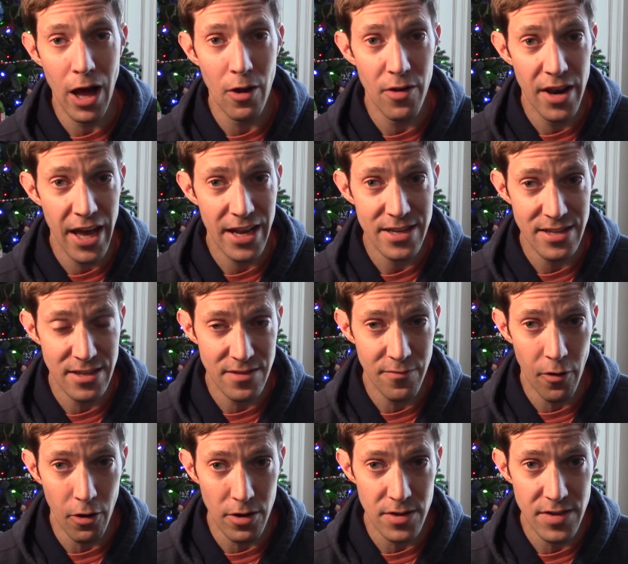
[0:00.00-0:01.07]
out next as
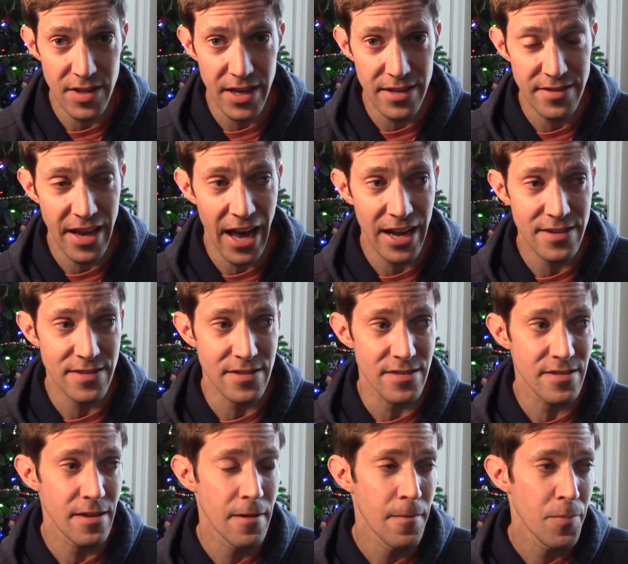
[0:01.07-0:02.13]
far as state
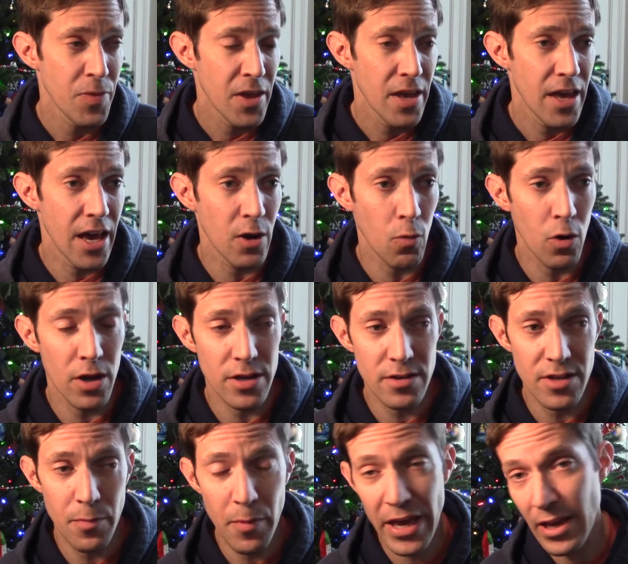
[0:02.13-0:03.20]
taxes. And one
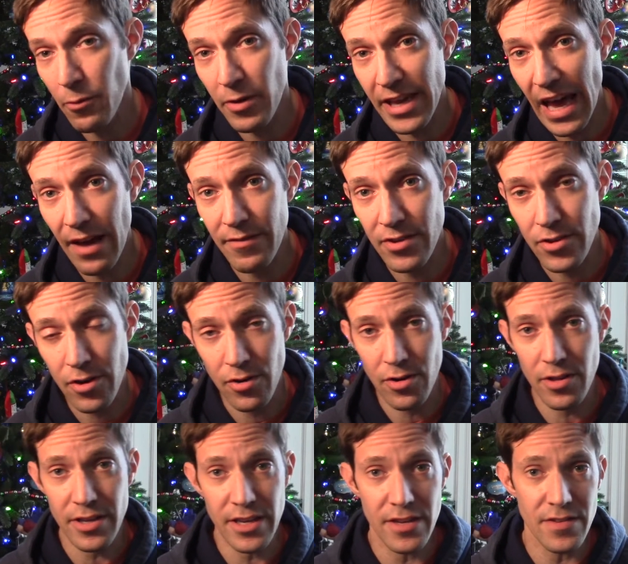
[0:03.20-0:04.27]
debate we have
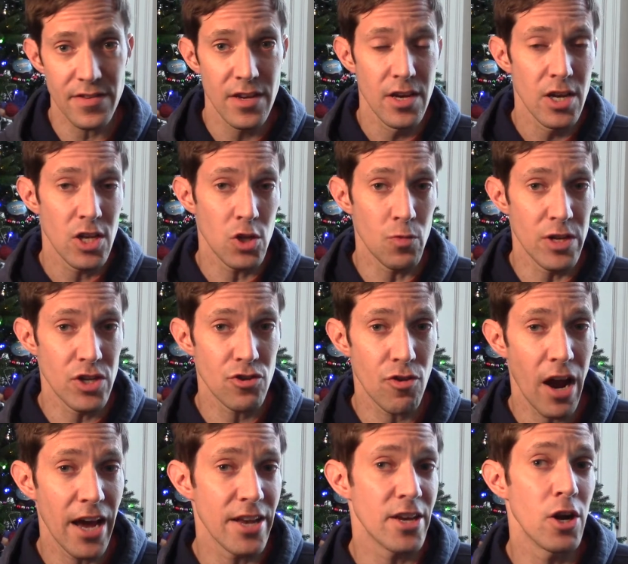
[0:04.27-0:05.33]
internally is do we
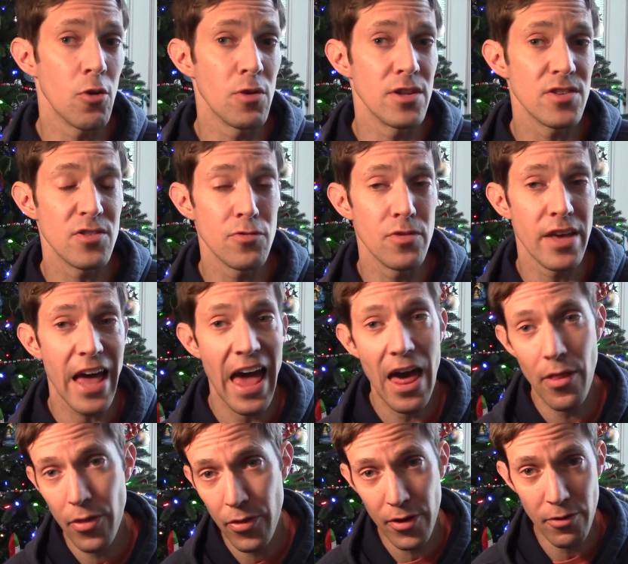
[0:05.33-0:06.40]
try to go into the
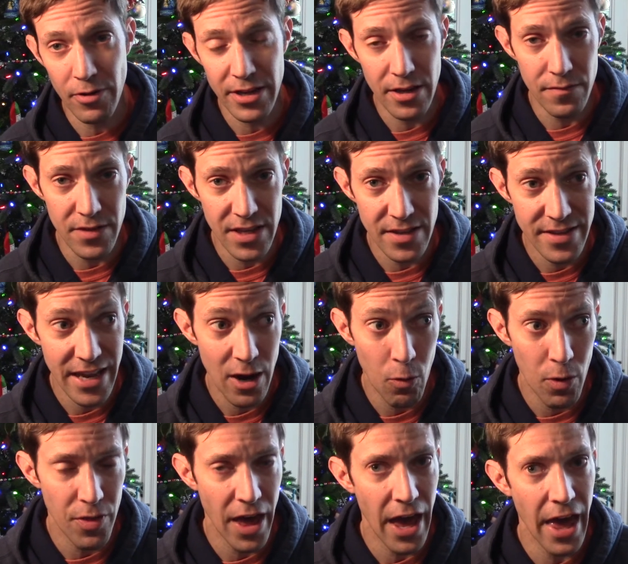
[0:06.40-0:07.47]
nth degree of detail
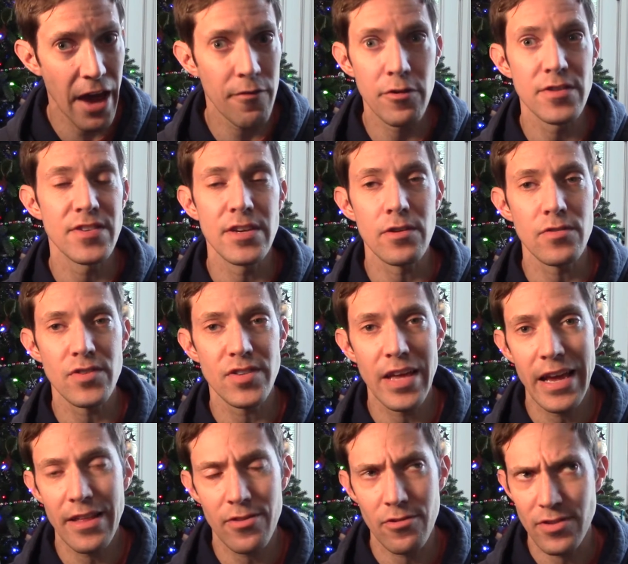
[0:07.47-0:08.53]
with every single
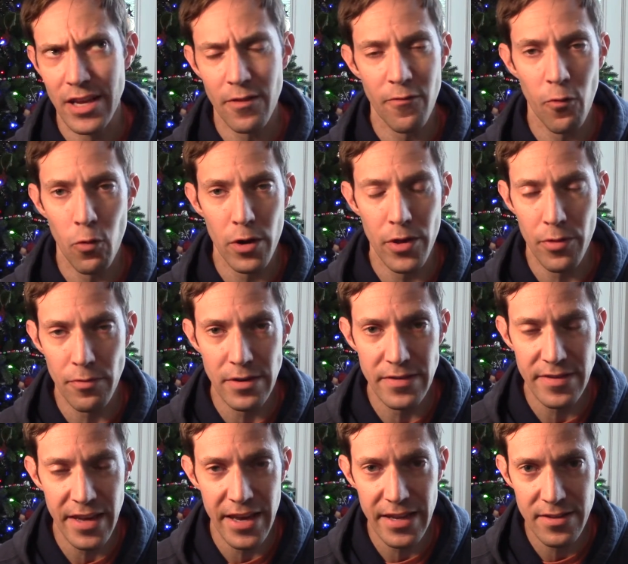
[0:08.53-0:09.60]
state? There's like 43
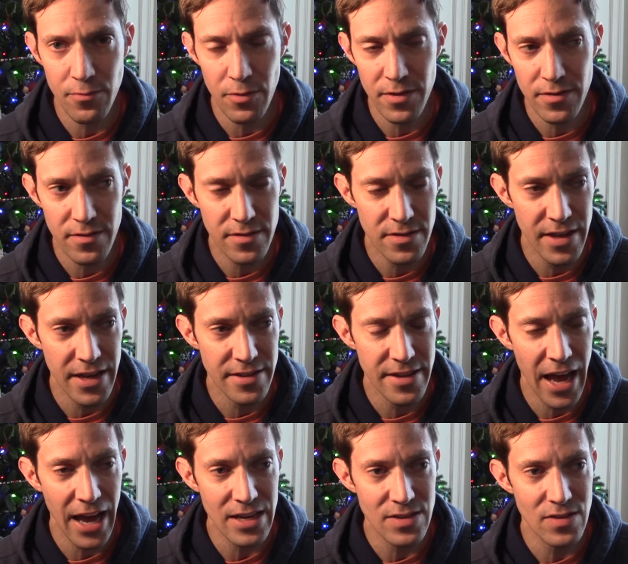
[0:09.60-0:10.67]
states with state
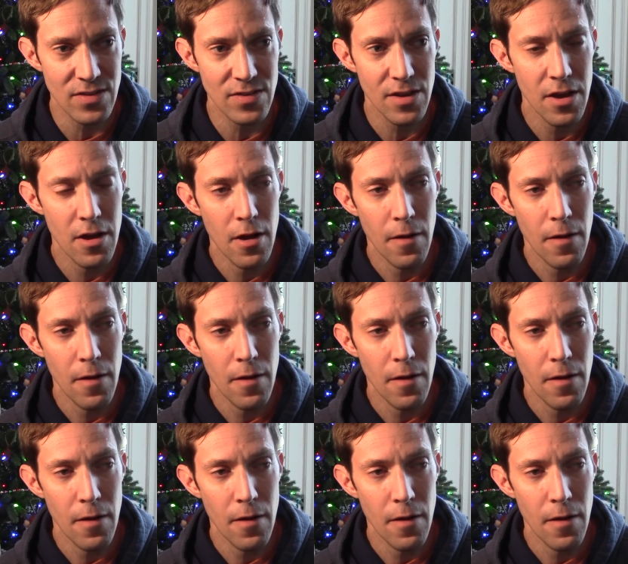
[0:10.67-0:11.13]
taxes.